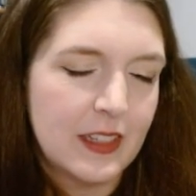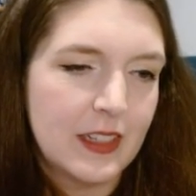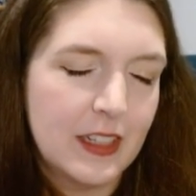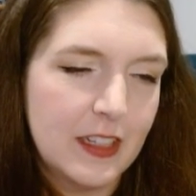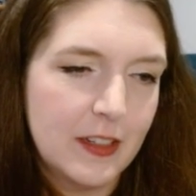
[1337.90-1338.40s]

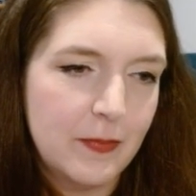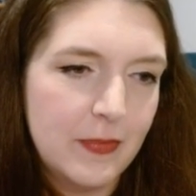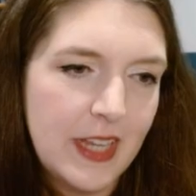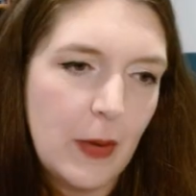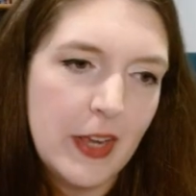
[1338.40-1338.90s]
Yeah,
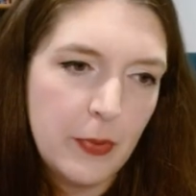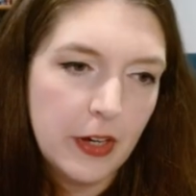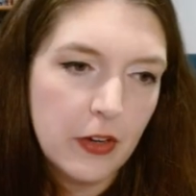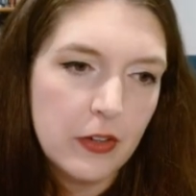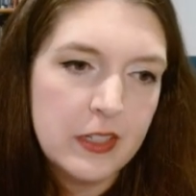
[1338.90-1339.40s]
we had to
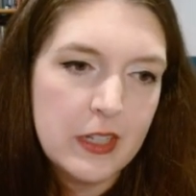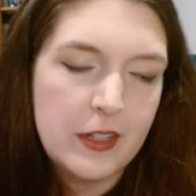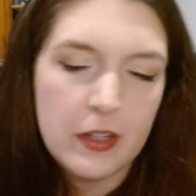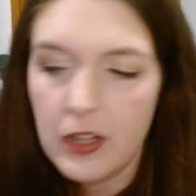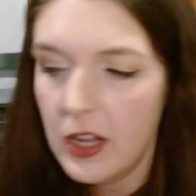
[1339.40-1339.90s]
bring our own
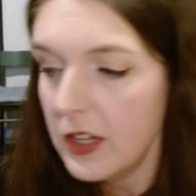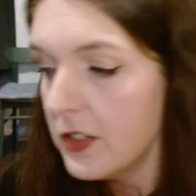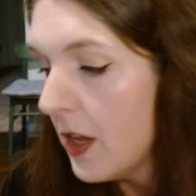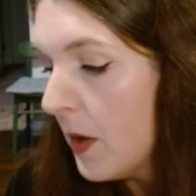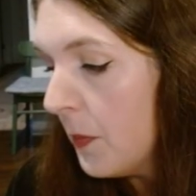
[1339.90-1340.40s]
sets and
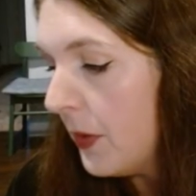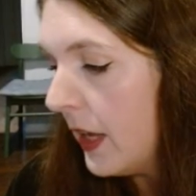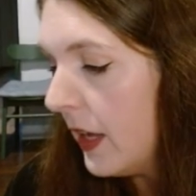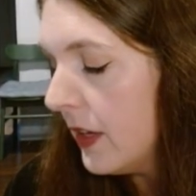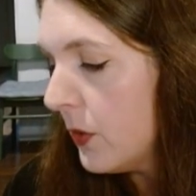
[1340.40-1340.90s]
clocks,
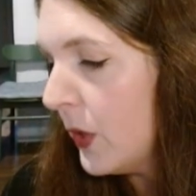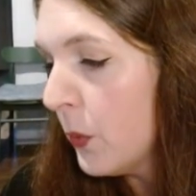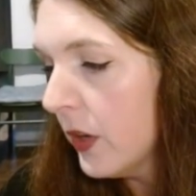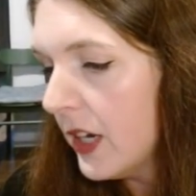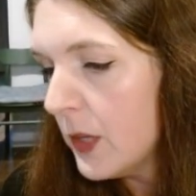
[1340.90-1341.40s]
but we
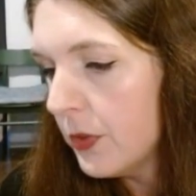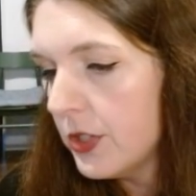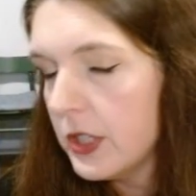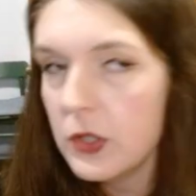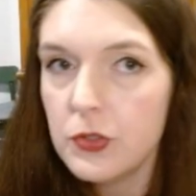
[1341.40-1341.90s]
were able
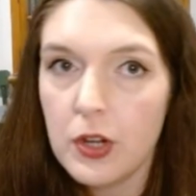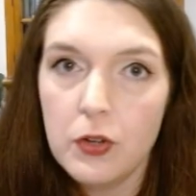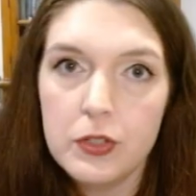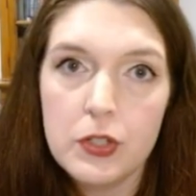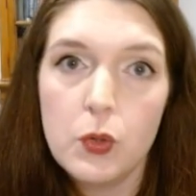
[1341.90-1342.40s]
to use our
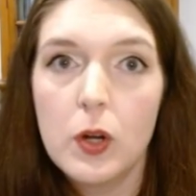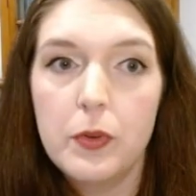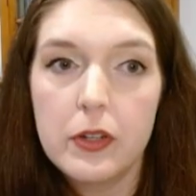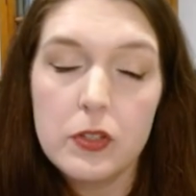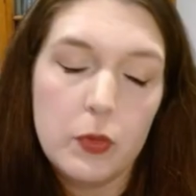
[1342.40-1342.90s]
own
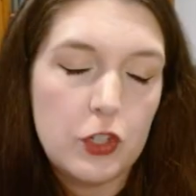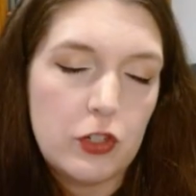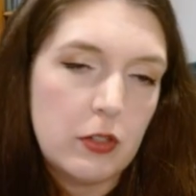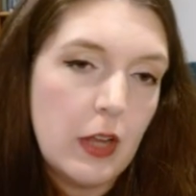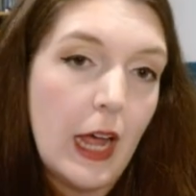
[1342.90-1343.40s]
scorebooks,
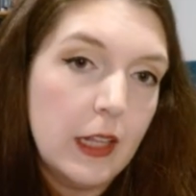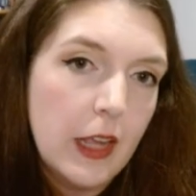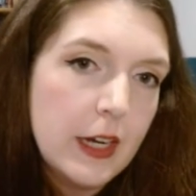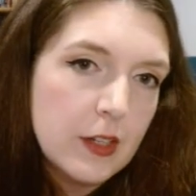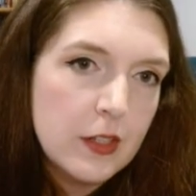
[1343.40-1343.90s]
which I
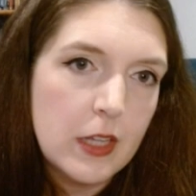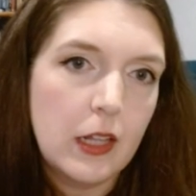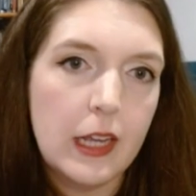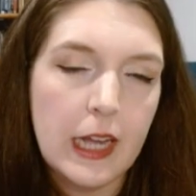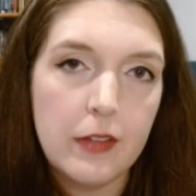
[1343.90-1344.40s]
liked because I
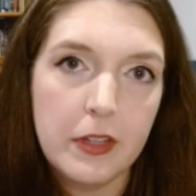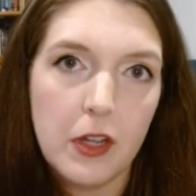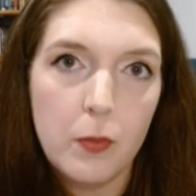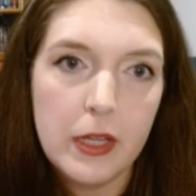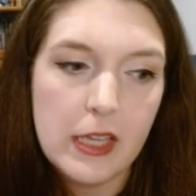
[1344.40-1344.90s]
like having
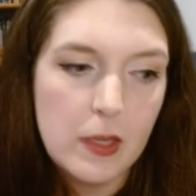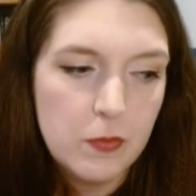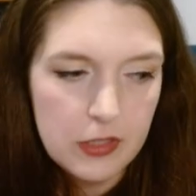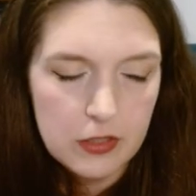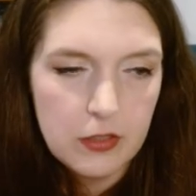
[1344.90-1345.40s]
all my
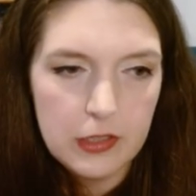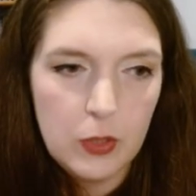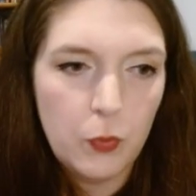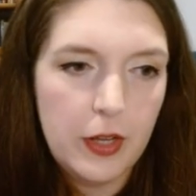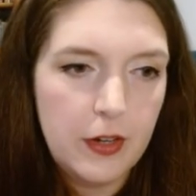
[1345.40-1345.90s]
games
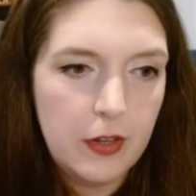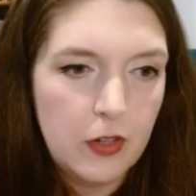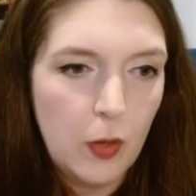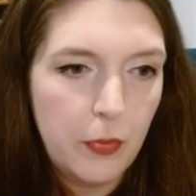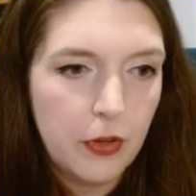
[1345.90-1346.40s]
in one
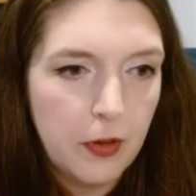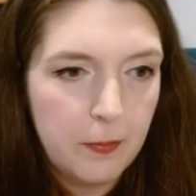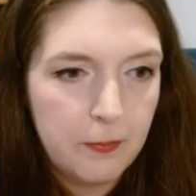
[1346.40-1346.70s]
notebook.